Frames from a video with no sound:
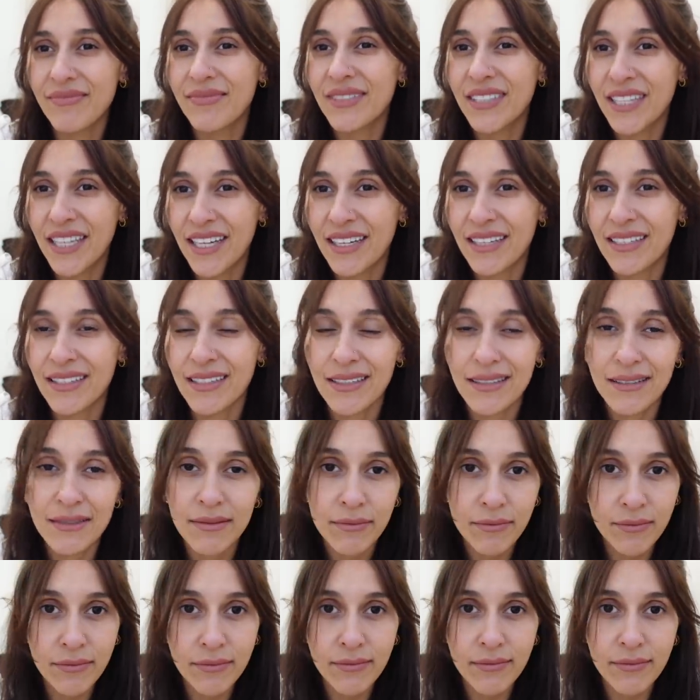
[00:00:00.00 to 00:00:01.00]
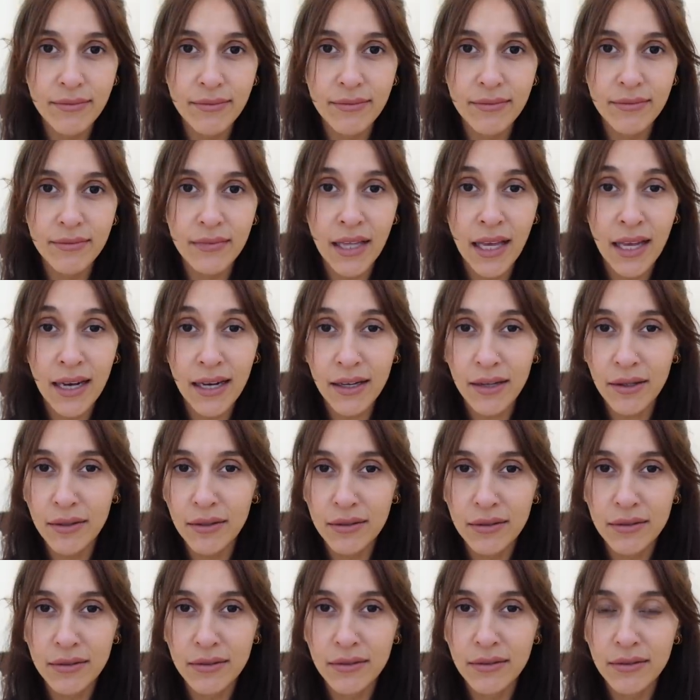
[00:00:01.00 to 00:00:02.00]
tit? Hello.
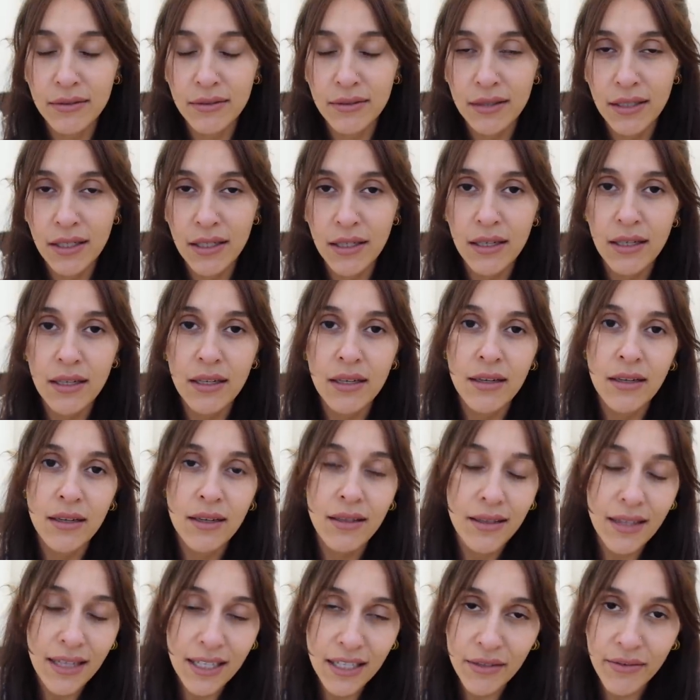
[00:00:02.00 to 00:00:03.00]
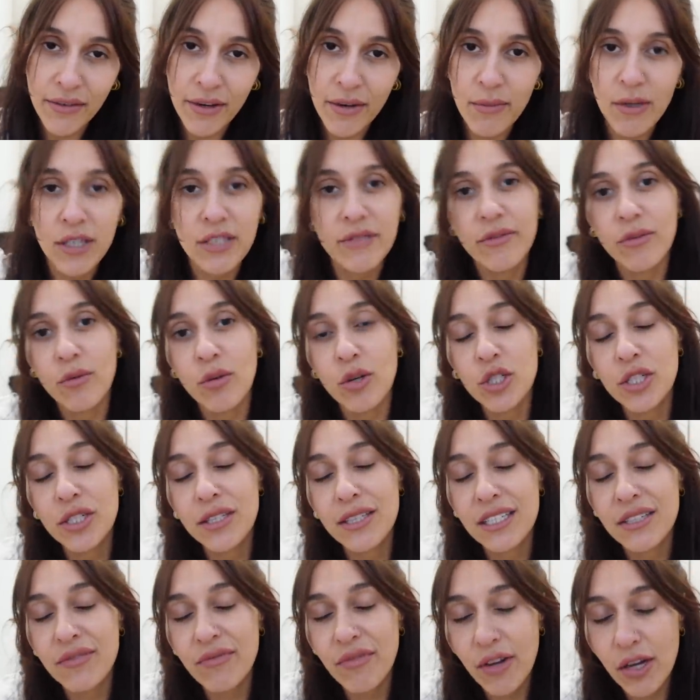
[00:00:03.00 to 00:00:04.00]
Thank you very much for watching
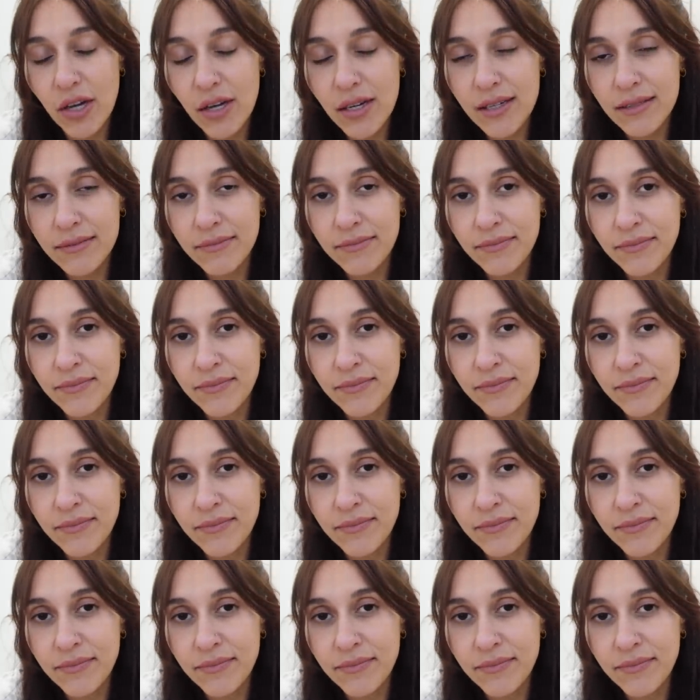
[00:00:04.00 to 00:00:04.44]
this vlog.